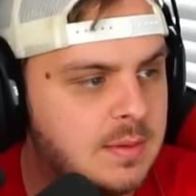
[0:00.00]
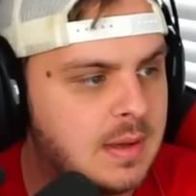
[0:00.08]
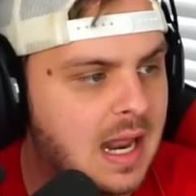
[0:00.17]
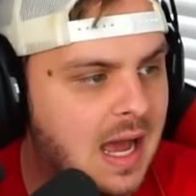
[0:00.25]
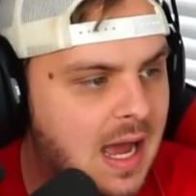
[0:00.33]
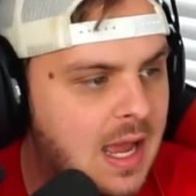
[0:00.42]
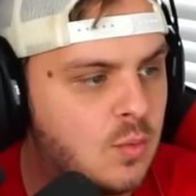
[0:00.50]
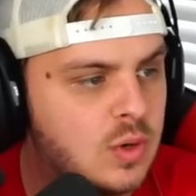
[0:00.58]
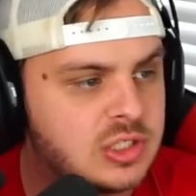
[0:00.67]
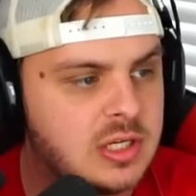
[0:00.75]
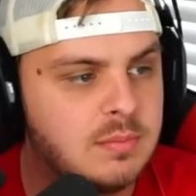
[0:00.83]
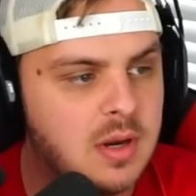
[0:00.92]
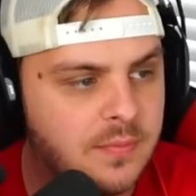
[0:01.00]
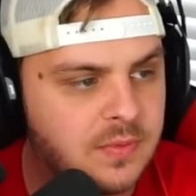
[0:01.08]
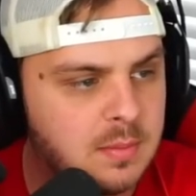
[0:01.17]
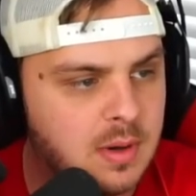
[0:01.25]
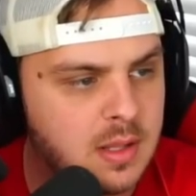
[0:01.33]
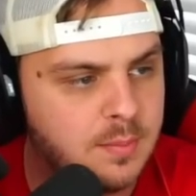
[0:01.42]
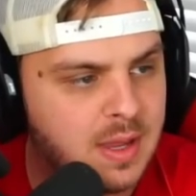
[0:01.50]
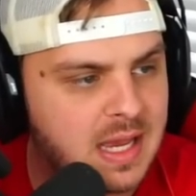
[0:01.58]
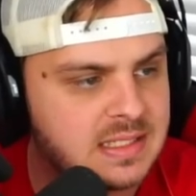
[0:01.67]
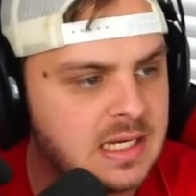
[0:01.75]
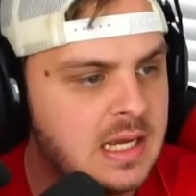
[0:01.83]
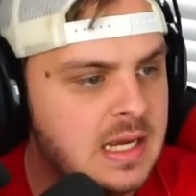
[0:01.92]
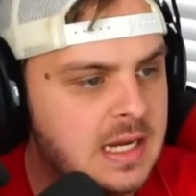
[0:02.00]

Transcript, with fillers: and I wish him nothing but the best